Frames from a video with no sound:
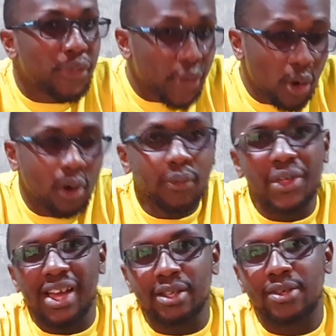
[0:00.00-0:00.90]
though
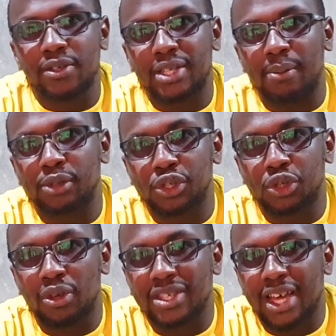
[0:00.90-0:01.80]
there are some
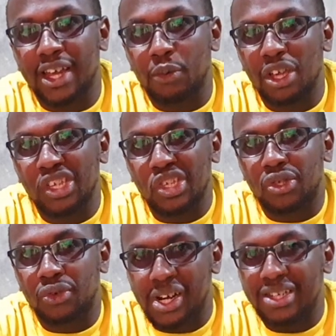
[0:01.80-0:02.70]
shots that in which it
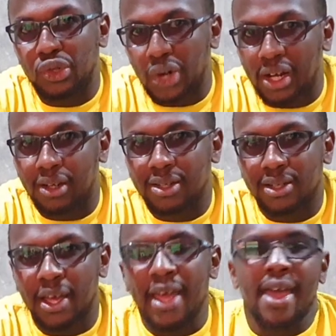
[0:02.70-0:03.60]
really
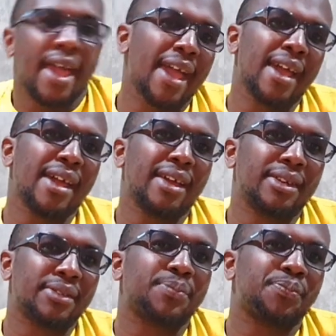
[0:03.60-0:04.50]
struggles. And